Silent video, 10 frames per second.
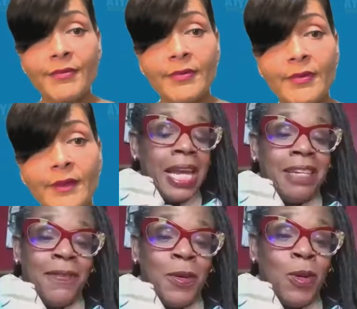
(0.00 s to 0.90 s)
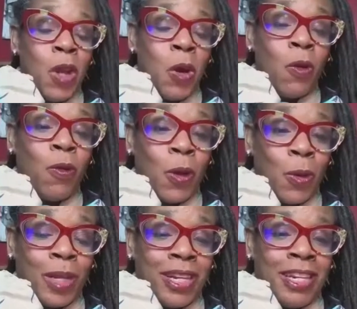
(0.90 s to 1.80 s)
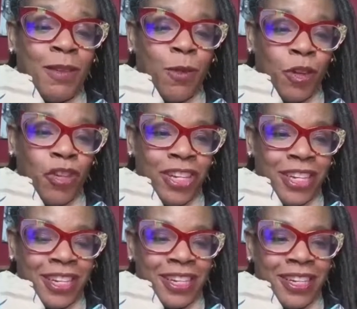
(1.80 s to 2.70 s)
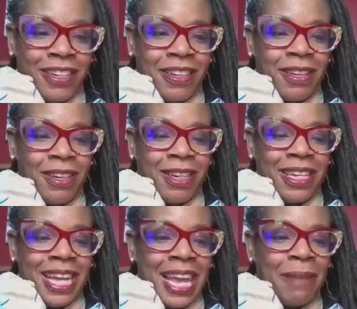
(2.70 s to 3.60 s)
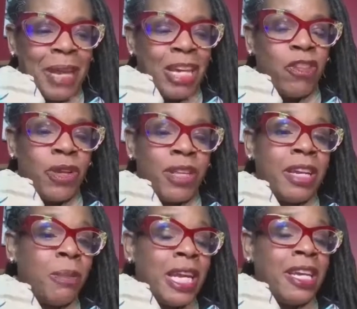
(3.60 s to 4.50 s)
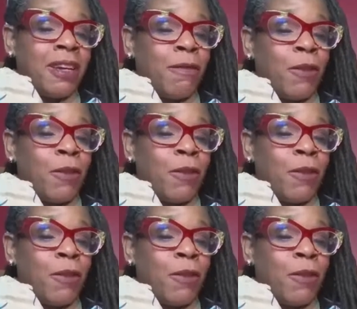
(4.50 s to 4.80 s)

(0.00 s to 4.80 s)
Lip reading: And if you know folk in Virginia, make sure they're making a